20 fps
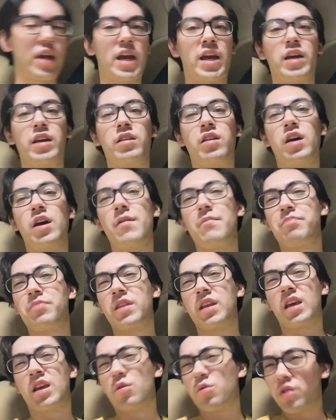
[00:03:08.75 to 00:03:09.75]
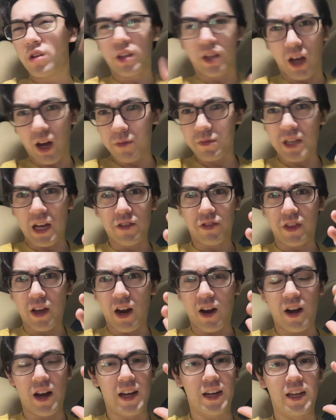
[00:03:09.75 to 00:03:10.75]
And he really comes out
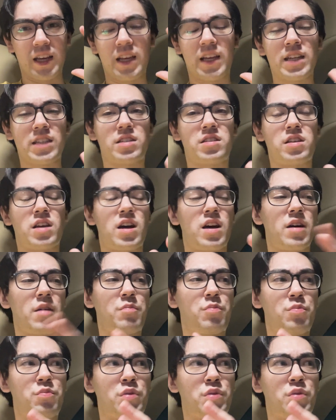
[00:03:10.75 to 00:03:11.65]
there and he gets a